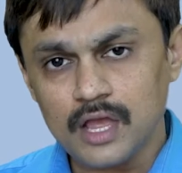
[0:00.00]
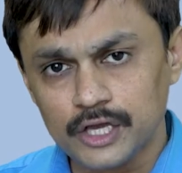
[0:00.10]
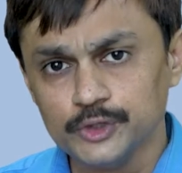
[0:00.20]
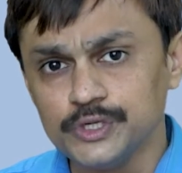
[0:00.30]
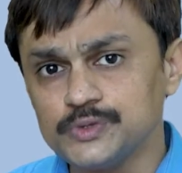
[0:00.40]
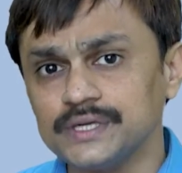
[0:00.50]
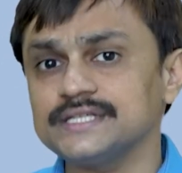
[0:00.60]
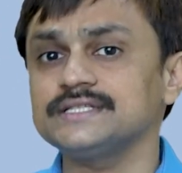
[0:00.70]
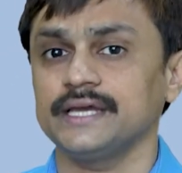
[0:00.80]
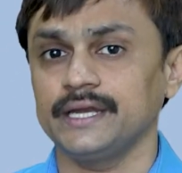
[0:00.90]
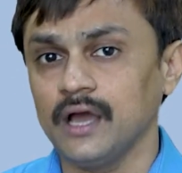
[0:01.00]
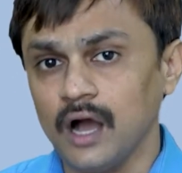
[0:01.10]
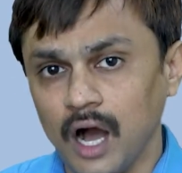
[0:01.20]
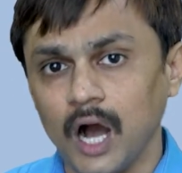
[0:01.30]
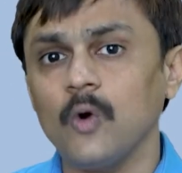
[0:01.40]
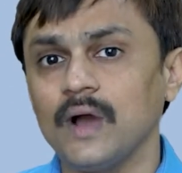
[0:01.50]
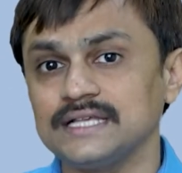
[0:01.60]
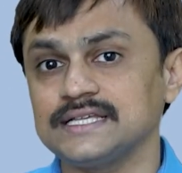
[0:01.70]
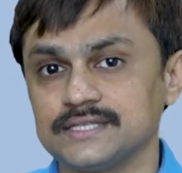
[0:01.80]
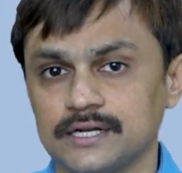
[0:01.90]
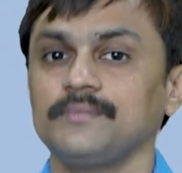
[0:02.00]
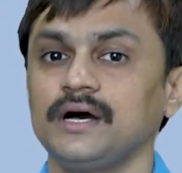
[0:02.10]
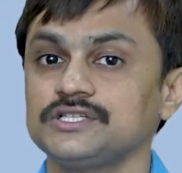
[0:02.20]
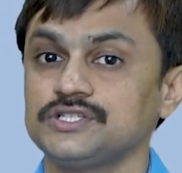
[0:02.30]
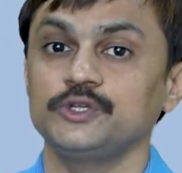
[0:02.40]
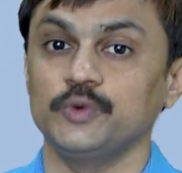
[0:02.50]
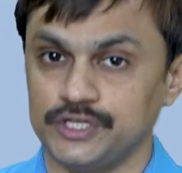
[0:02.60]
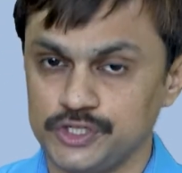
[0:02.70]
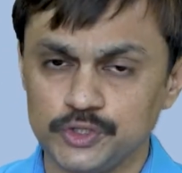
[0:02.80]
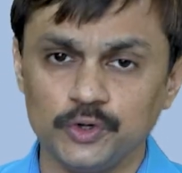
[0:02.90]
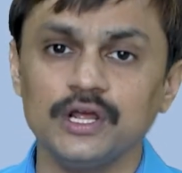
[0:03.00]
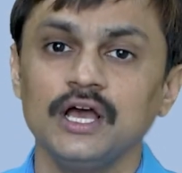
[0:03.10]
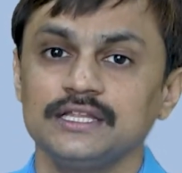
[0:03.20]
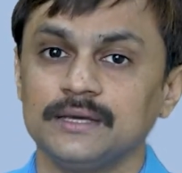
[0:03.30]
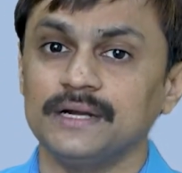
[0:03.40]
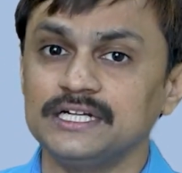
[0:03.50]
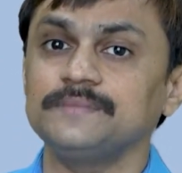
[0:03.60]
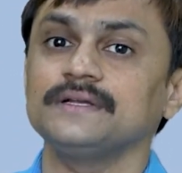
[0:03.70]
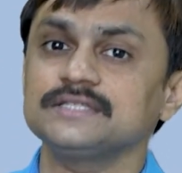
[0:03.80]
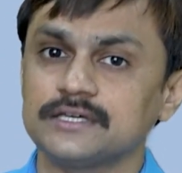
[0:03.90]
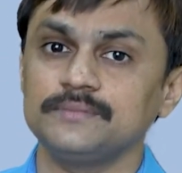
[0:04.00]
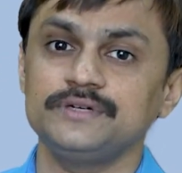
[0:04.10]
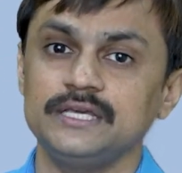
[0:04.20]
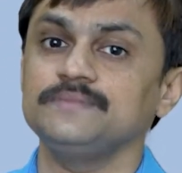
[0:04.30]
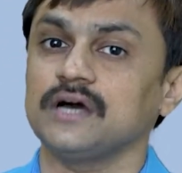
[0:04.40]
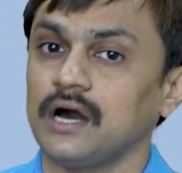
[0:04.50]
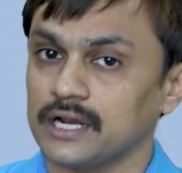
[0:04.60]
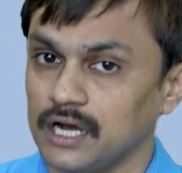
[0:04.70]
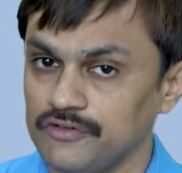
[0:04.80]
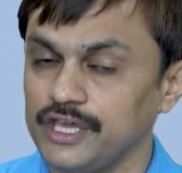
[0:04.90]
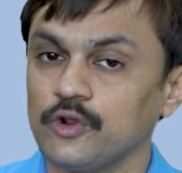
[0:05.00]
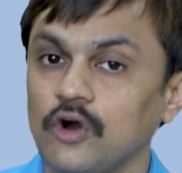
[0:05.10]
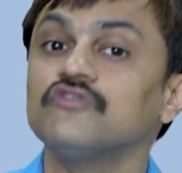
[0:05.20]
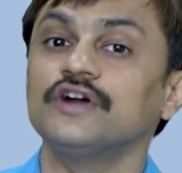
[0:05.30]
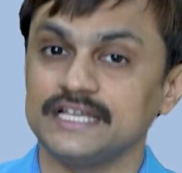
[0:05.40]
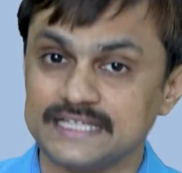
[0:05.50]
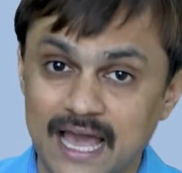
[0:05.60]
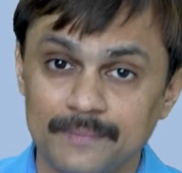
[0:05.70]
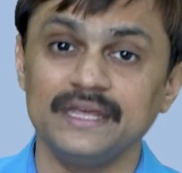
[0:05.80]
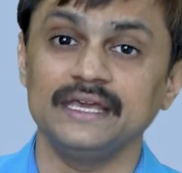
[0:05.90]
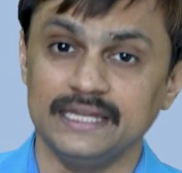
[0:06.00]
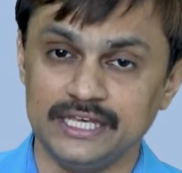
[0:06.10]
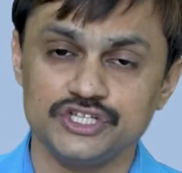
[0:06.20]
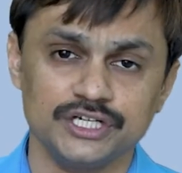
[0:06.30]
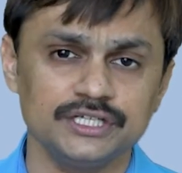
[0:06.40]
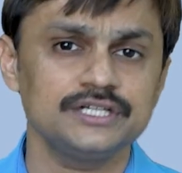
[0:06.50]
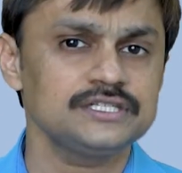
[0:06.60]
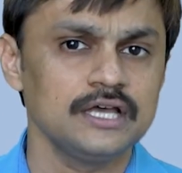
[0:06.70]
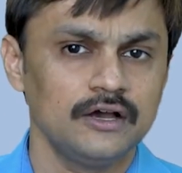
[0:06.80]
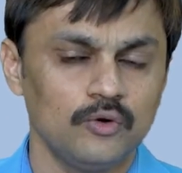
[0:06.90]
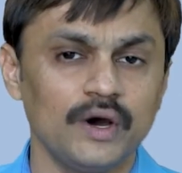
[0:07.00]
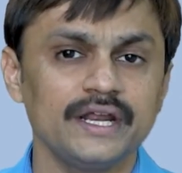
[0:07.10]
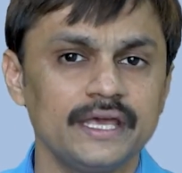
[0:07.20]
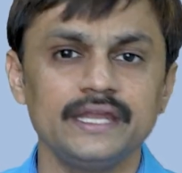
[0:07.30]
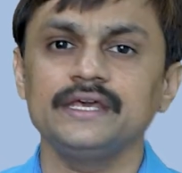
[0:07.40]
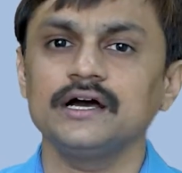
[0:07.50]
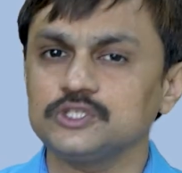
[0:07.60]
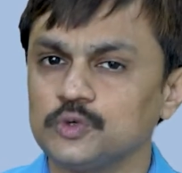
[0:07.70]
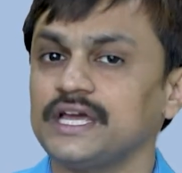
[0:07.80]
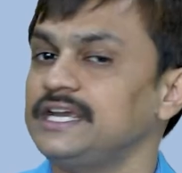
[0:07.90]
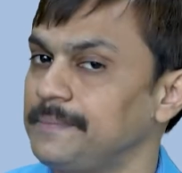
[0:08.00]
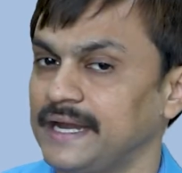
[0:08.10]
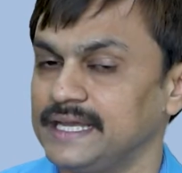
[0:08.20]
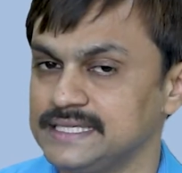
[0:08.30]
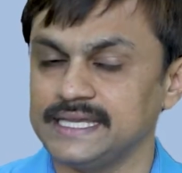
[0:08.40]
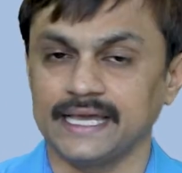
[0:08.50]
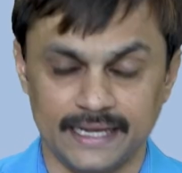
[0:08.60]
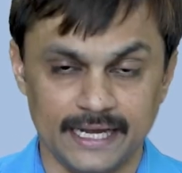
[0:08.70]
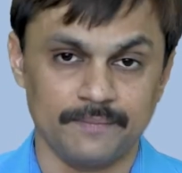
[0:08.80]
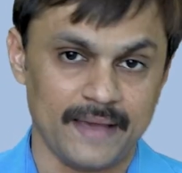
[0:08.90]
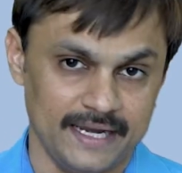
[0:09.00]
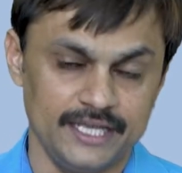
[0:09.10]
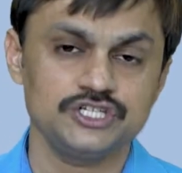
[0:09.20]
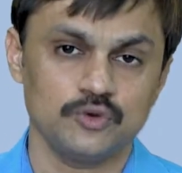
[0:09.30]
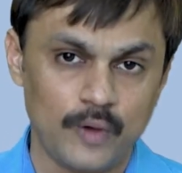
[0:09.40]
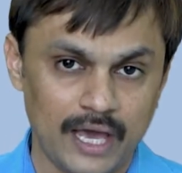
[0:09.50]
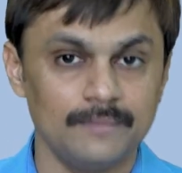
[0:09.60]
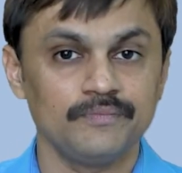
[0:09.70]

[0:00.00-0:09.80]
You need to understand how as a Scrum Master you ensure the multiple Scrum teams are aware of what is happening in each other's work area so that dependency can get managed well.